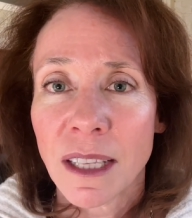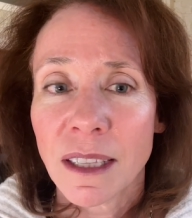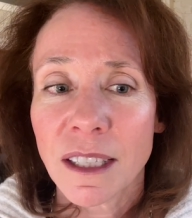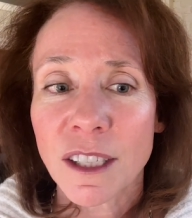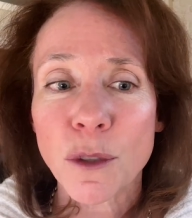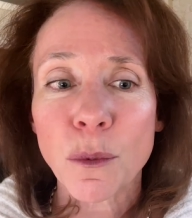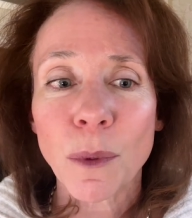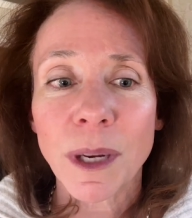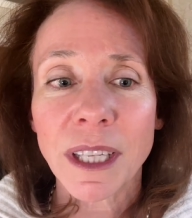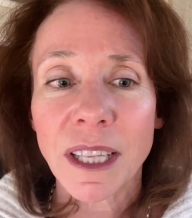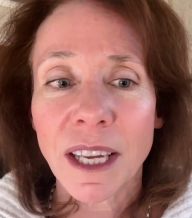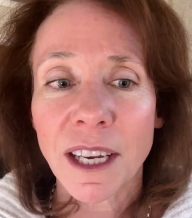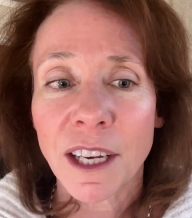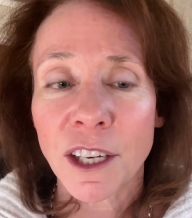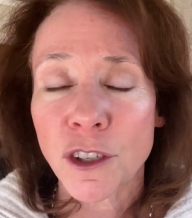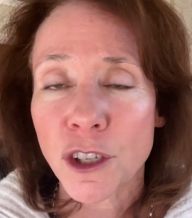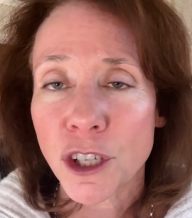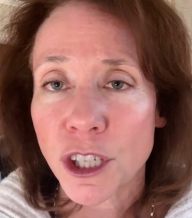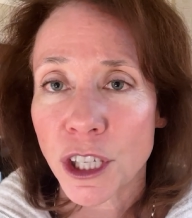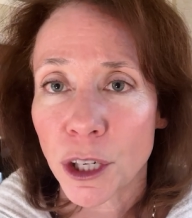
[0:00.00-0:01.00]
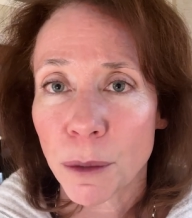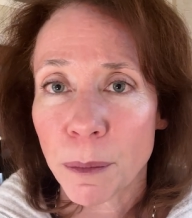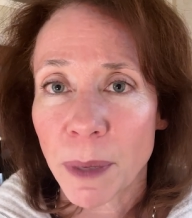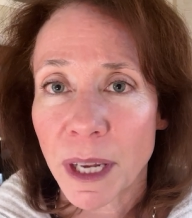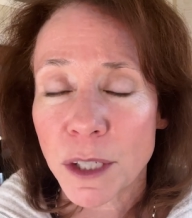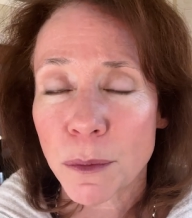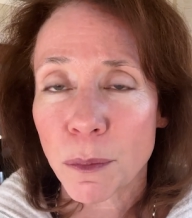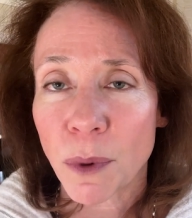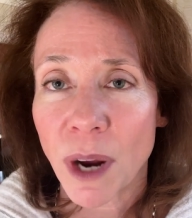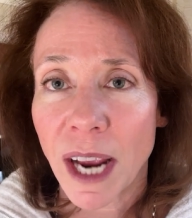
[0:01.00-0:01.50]
This way they can share
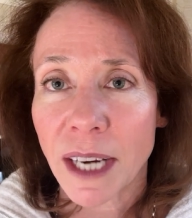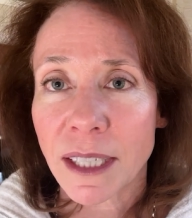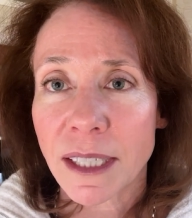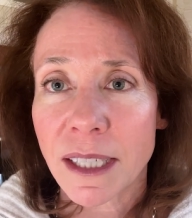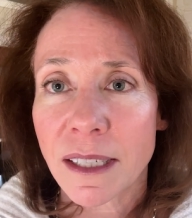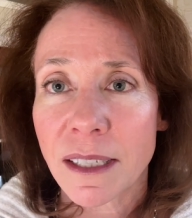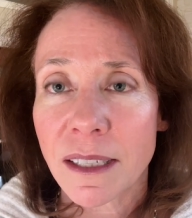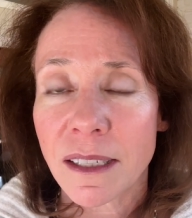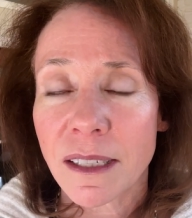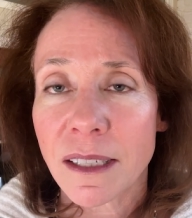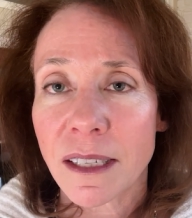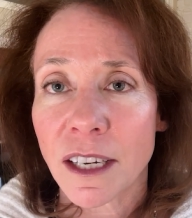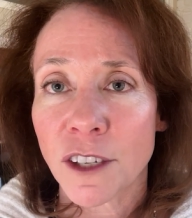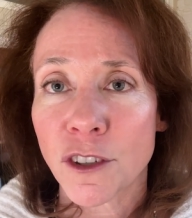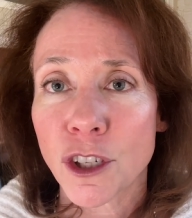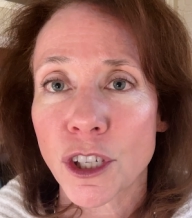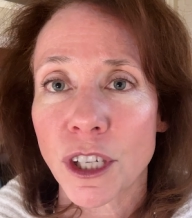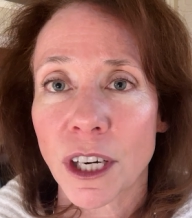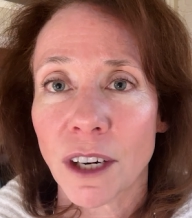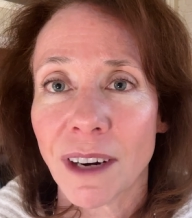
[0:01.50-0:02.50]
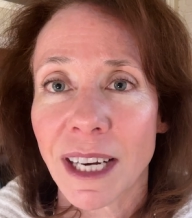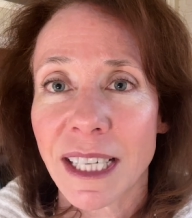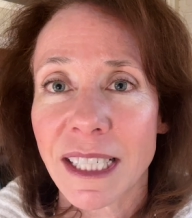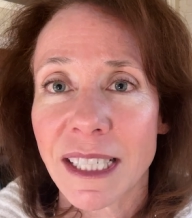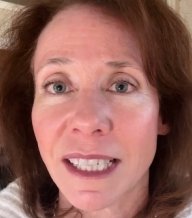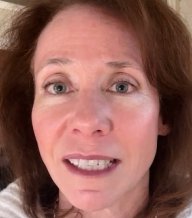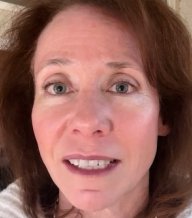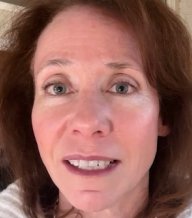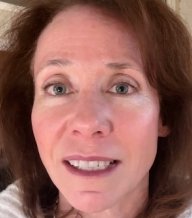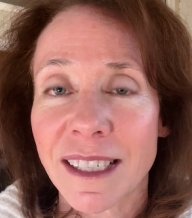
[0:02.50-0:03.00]
best practices and share
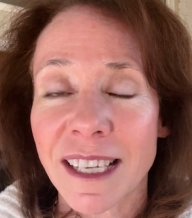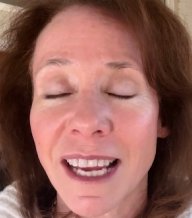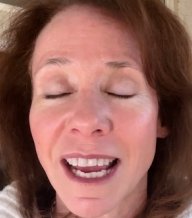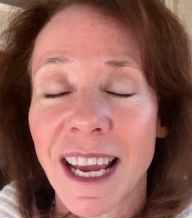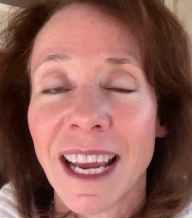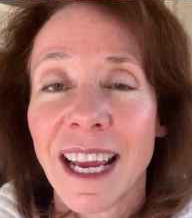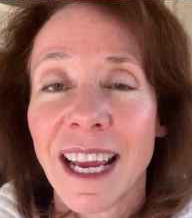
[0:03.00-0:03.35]
ideas.